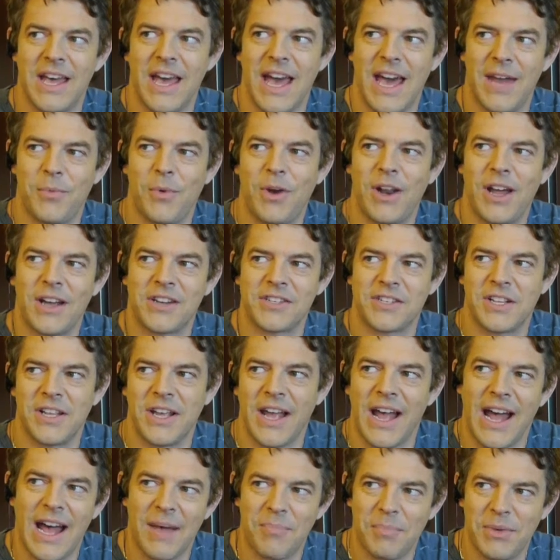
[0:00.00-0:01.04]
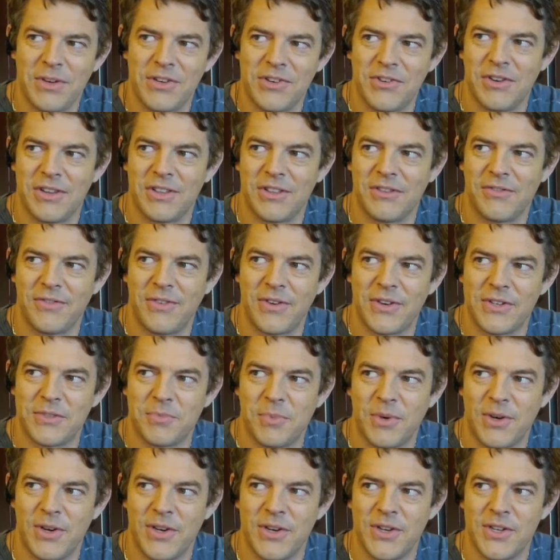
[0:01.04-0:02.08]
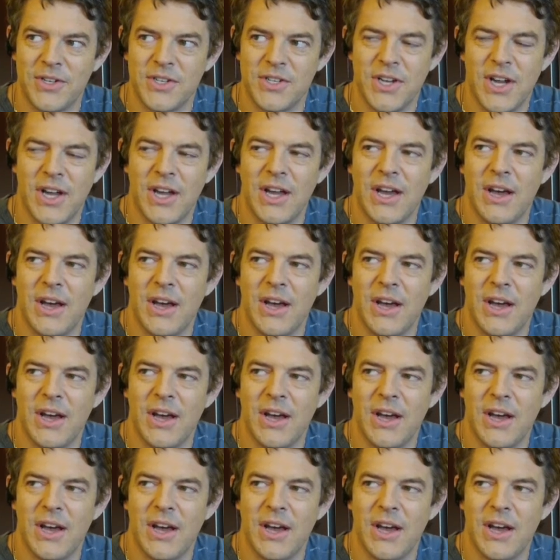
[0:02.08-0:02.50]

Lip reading: and what actually happened during the first Purge.